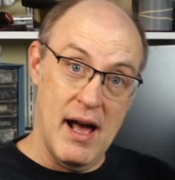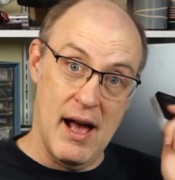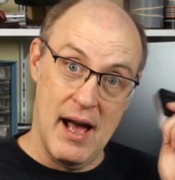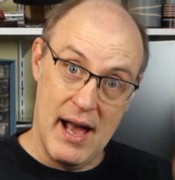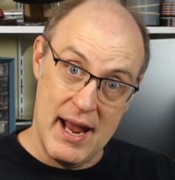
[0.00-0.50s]

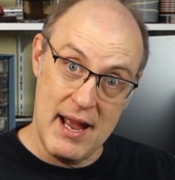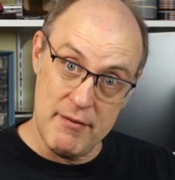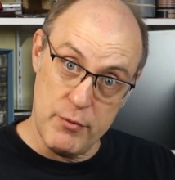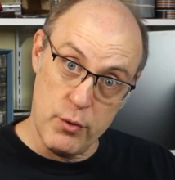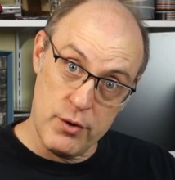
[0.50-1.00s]
I have
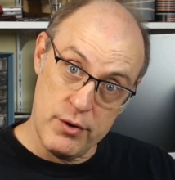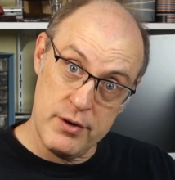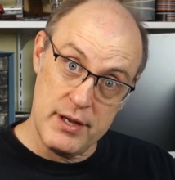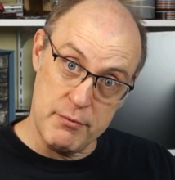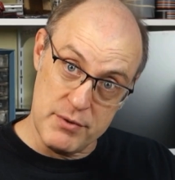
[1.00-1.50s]
ordered
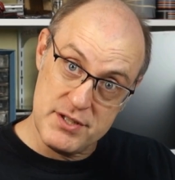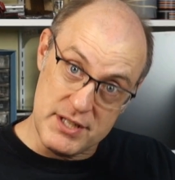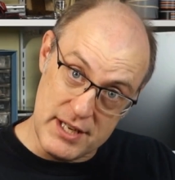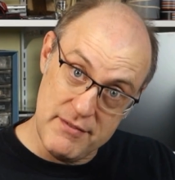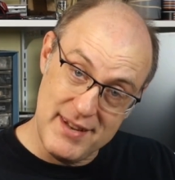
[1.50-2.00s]
and
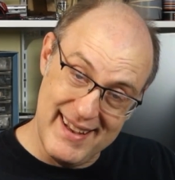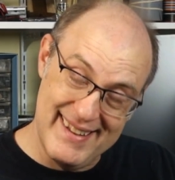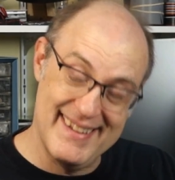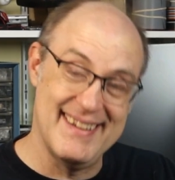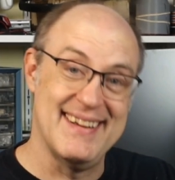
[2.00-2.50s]
received
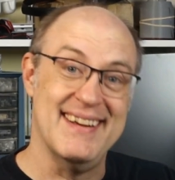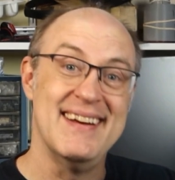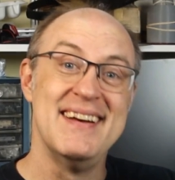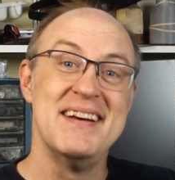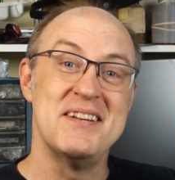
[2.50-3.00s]

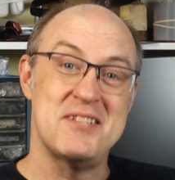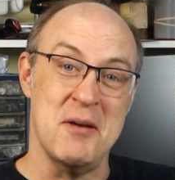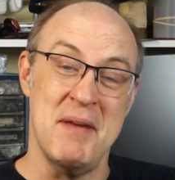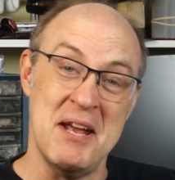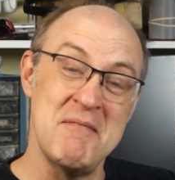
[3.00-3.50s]
some
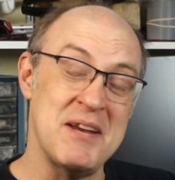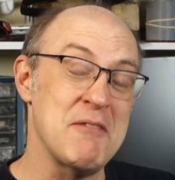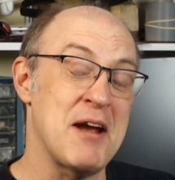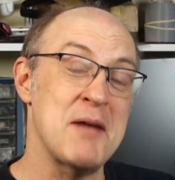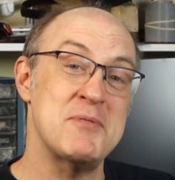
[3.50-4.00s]

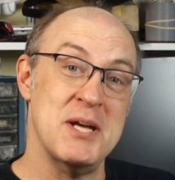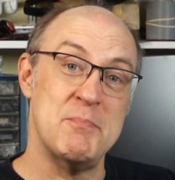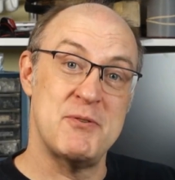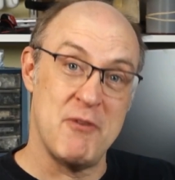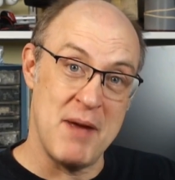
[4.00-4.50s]
NVRAM chips
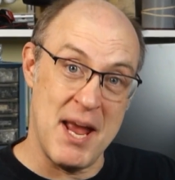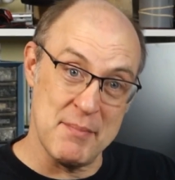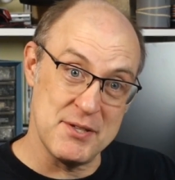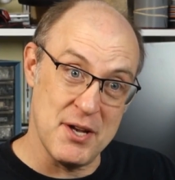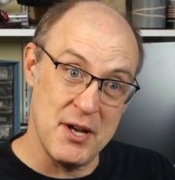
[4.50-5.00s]
from
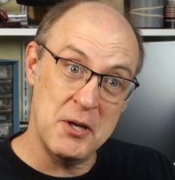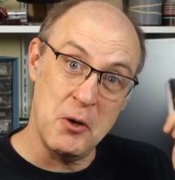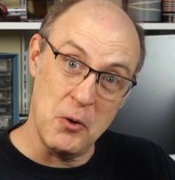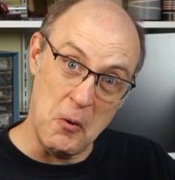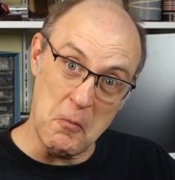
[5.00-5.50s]
Amazon.
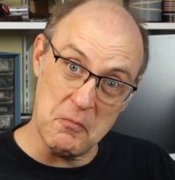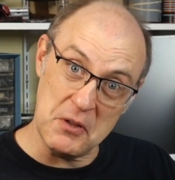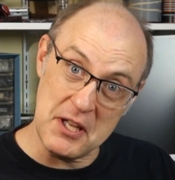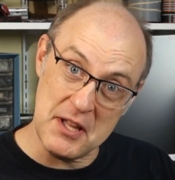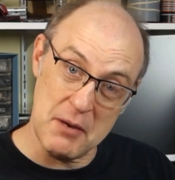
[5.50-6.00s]
Hopefully
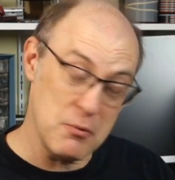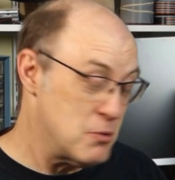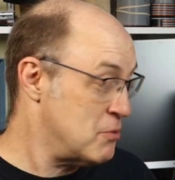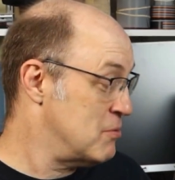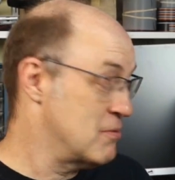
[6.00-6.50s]
they
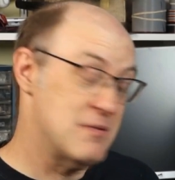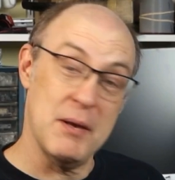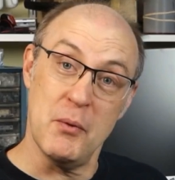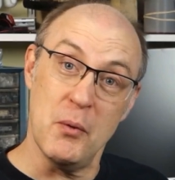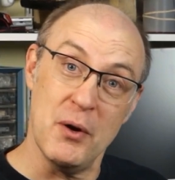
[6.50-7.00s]
will
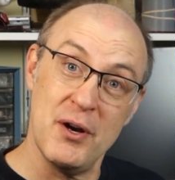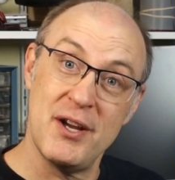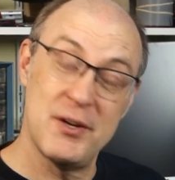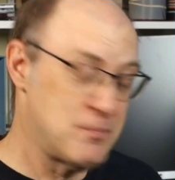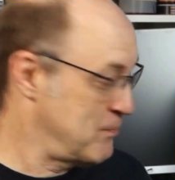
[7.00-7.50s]

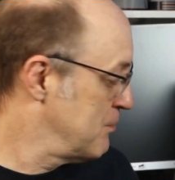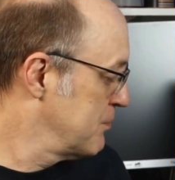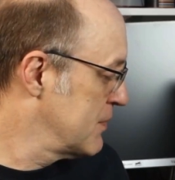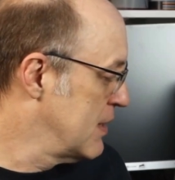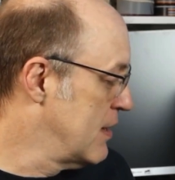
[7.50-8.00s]
work.
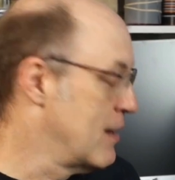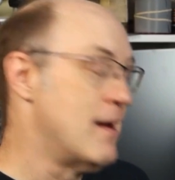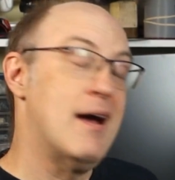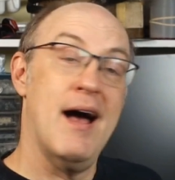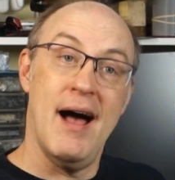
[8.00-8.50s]

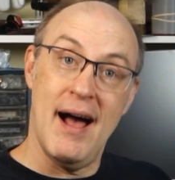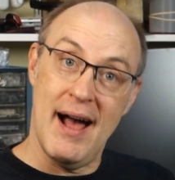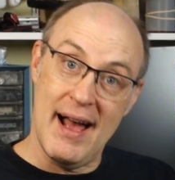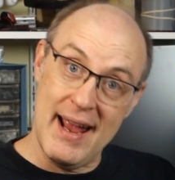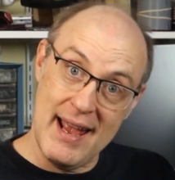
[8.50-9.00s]

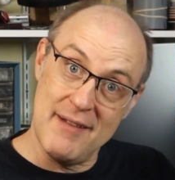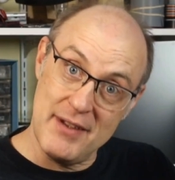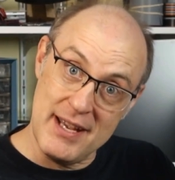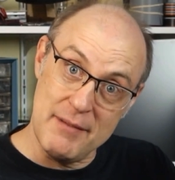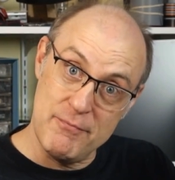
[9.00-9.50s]
I have
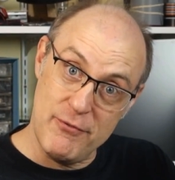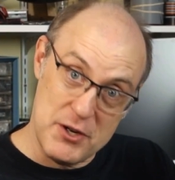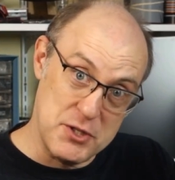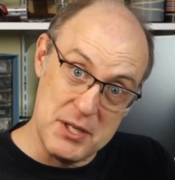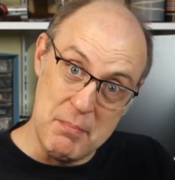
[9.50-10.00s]
a
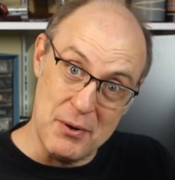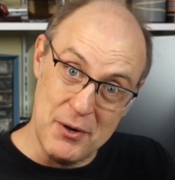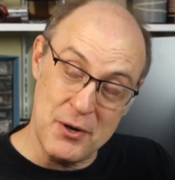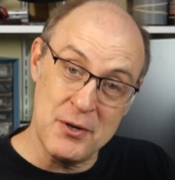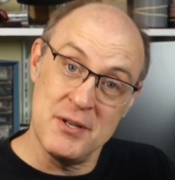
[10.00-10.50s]
freshly
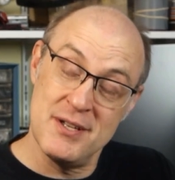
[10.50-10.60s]
burned